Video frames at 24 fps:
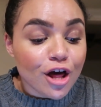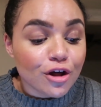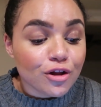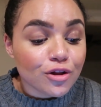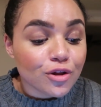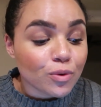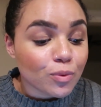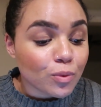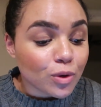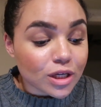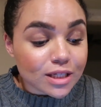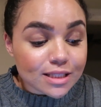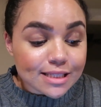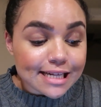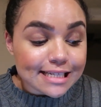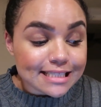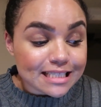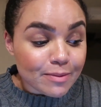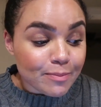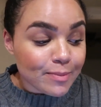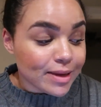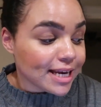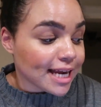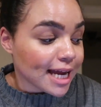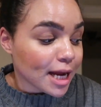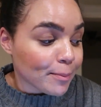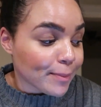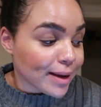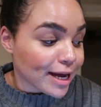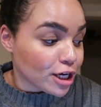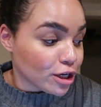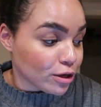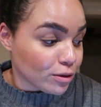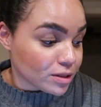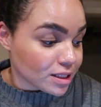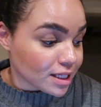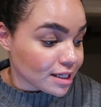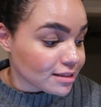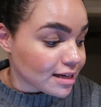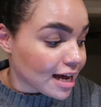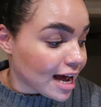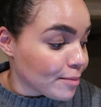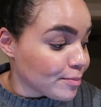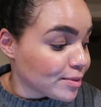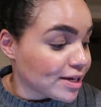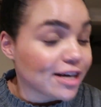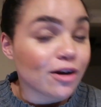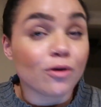the worst at submitting my notes on
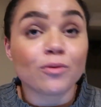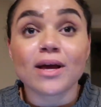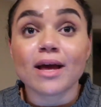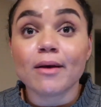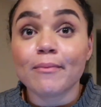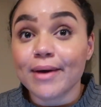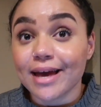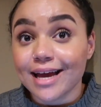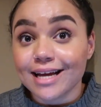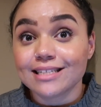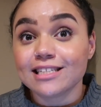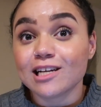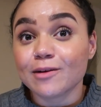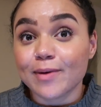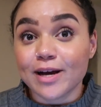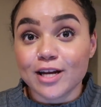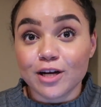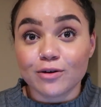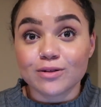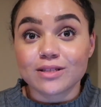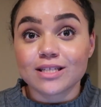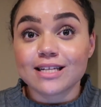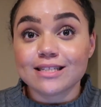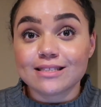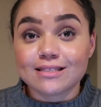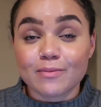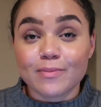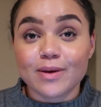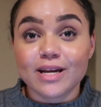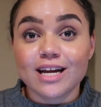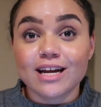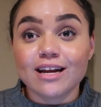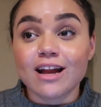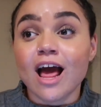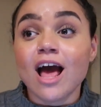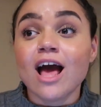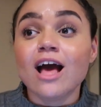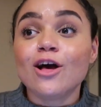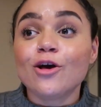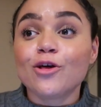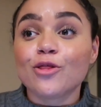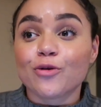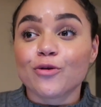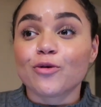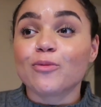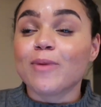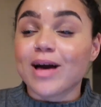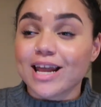time and I don't get paid till my notes get submitted
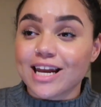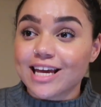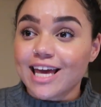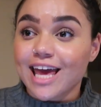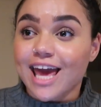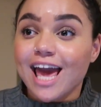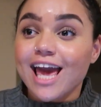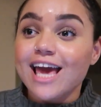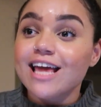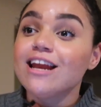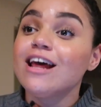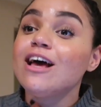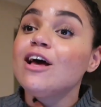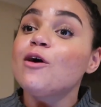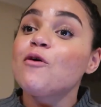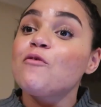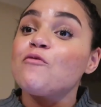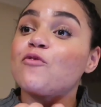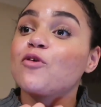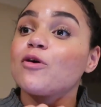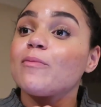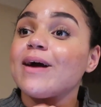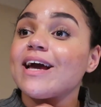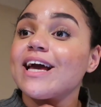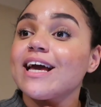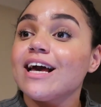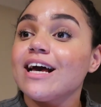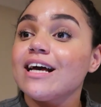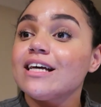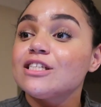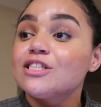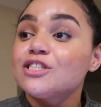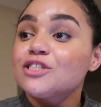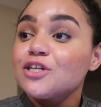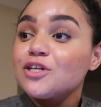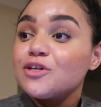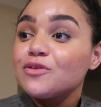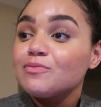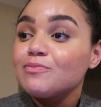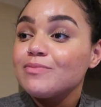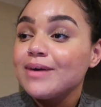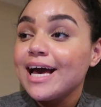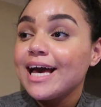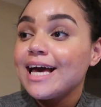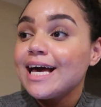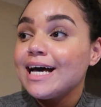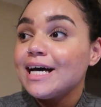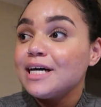through Medicaid for my
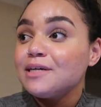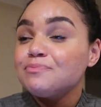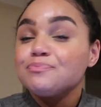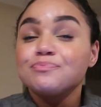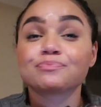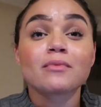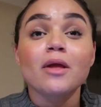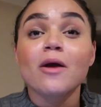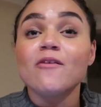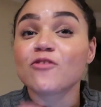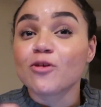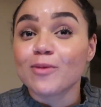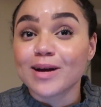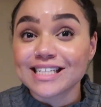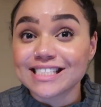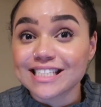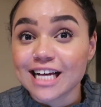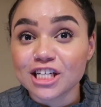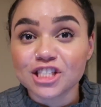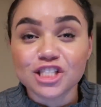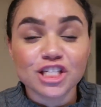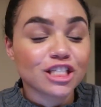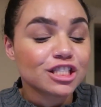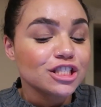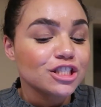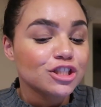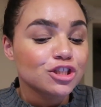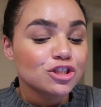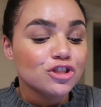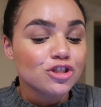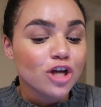sessions.